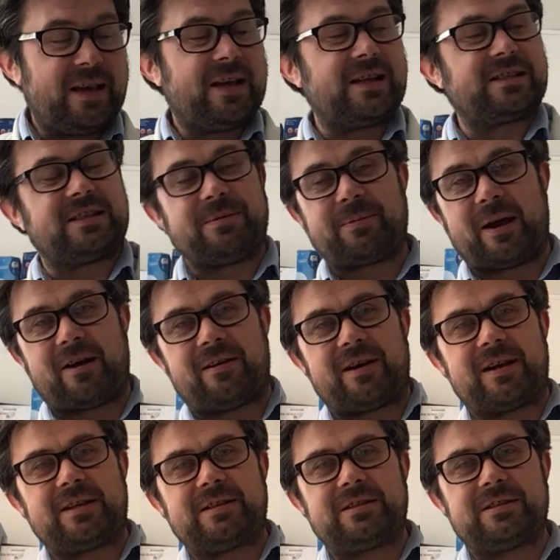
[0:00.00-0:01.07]
is nip out
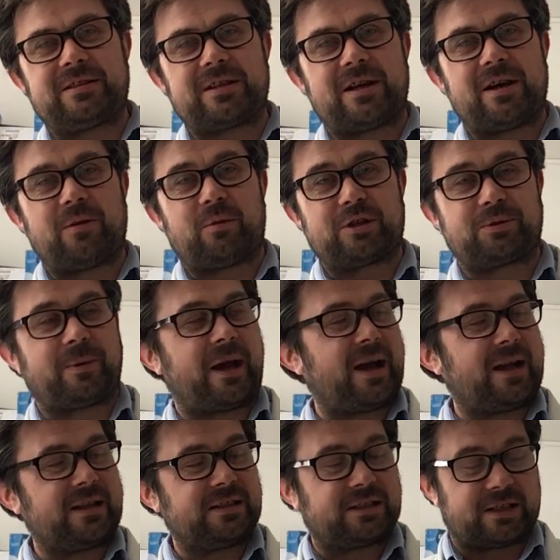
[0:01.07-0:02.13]
and wash my
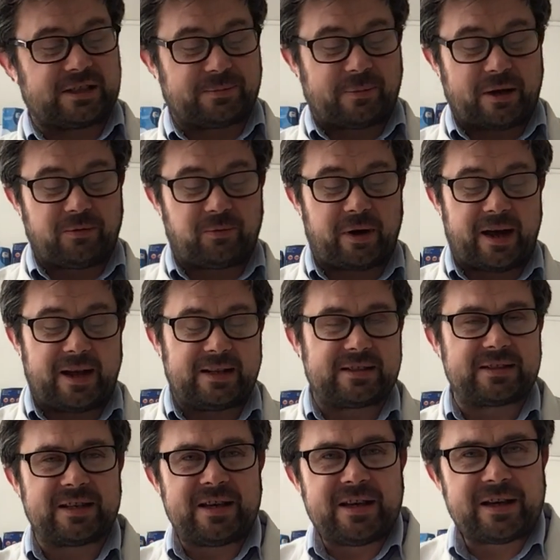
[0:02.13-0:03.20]
hands, because my red,